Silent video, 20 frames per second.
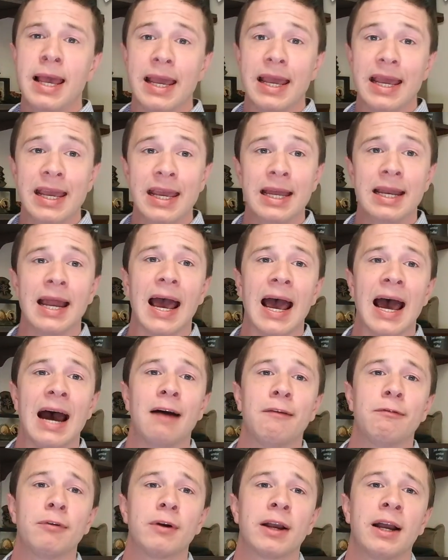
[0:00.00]
in
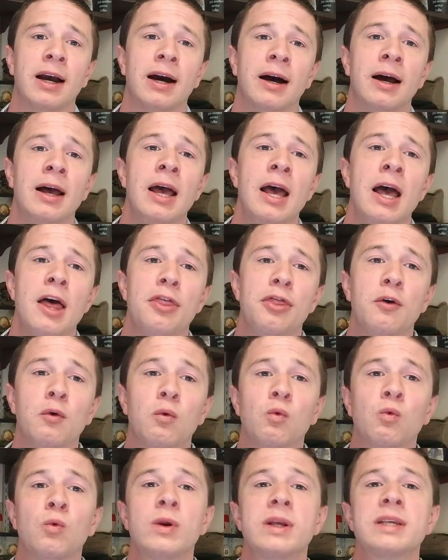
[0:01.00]
Africa. The
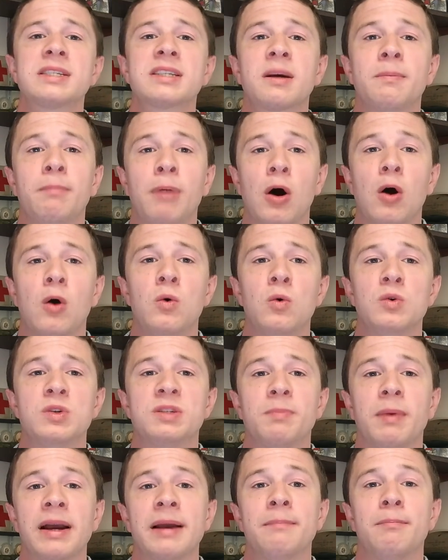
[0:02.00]
risk posed
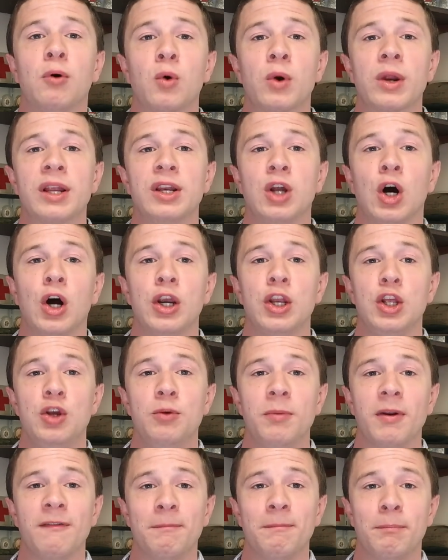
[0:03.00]
by importing
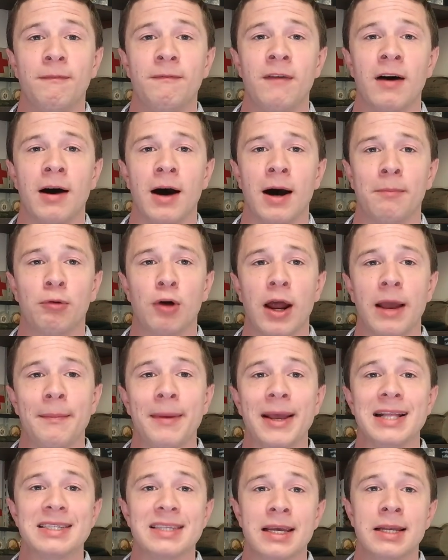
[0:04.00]
non-human
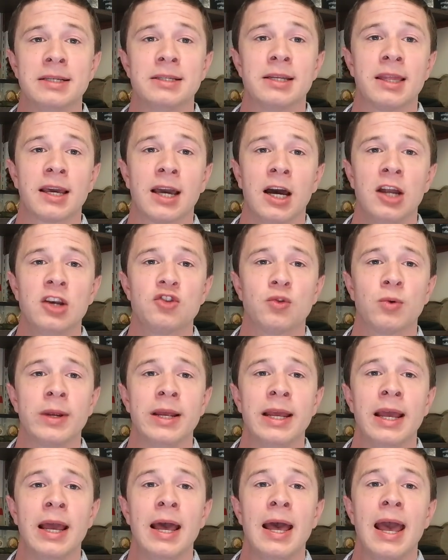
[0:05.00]
primates into the
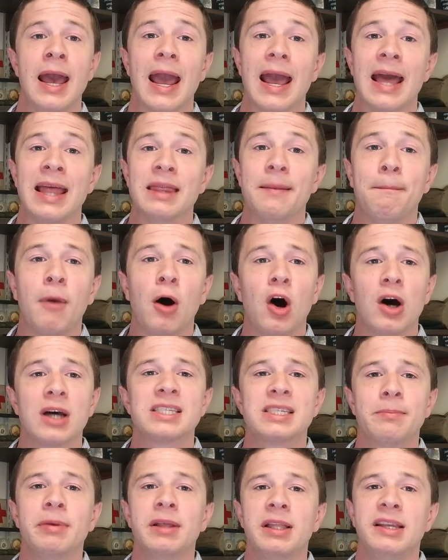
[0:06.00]
country and the
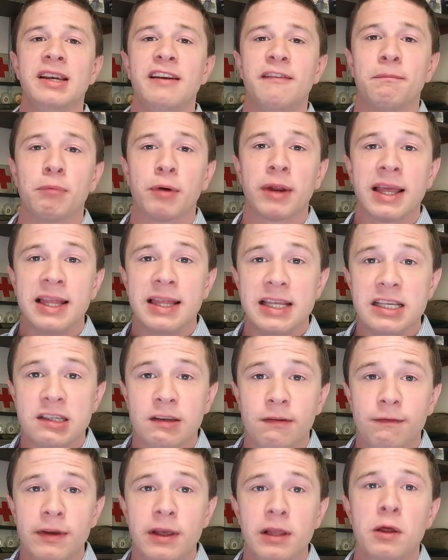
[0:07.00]
possibility of bringing these
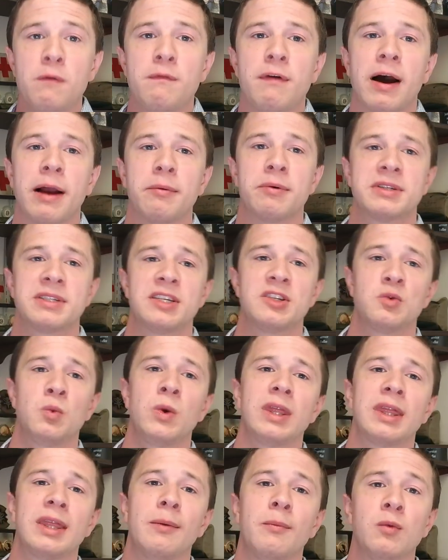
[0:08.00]
filoviruses
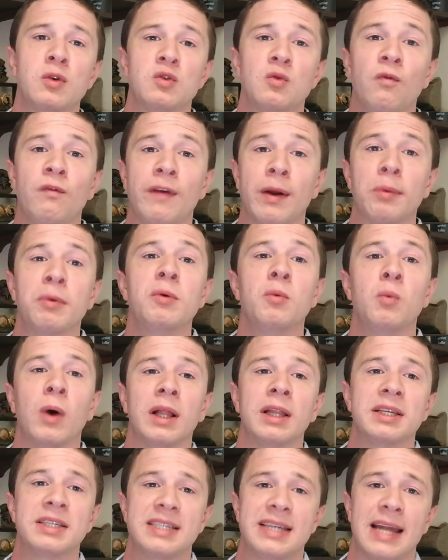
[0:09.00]
with them was very
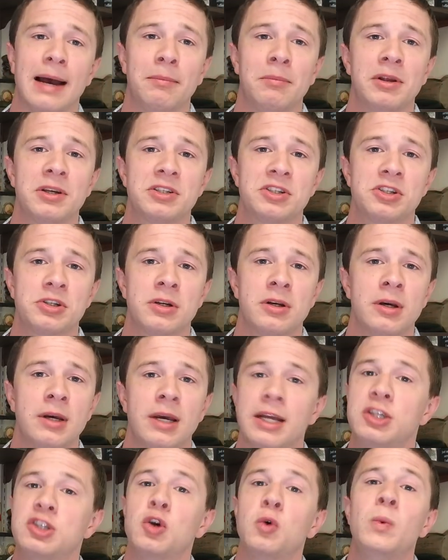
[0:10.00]
well established.
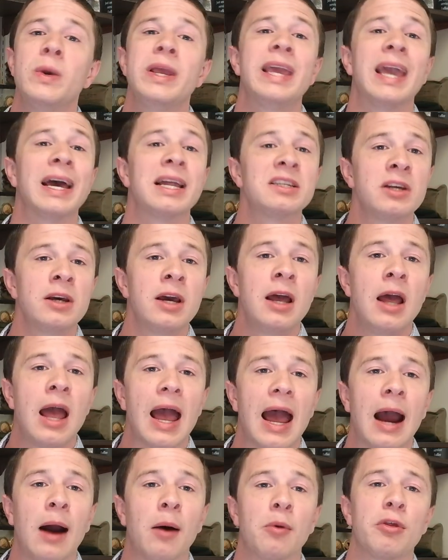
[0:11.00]
And so we get
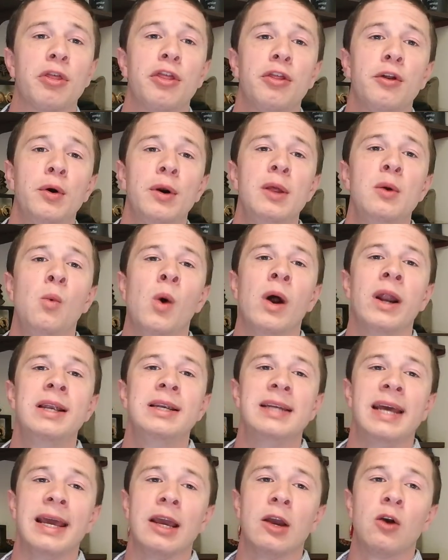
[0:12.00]
our
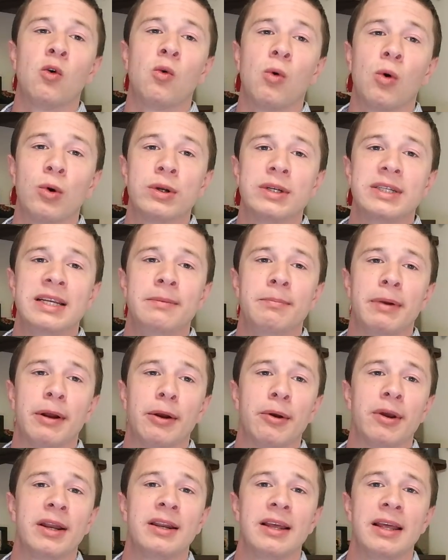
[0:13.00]
31-day quarantine
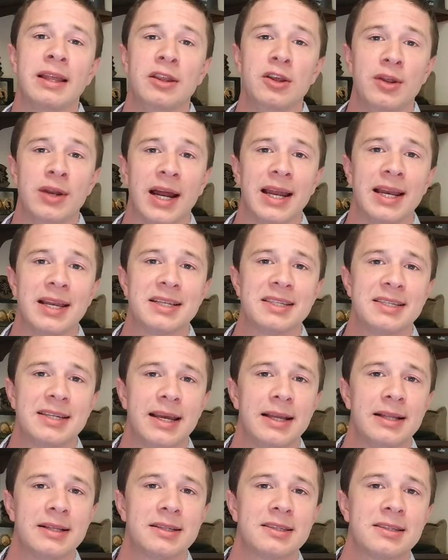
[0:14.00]
period in the United
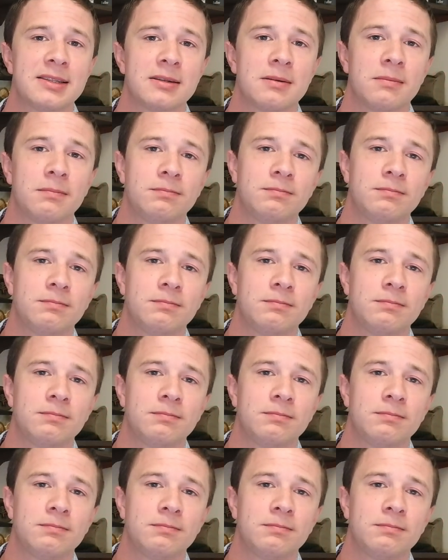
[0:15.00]
States.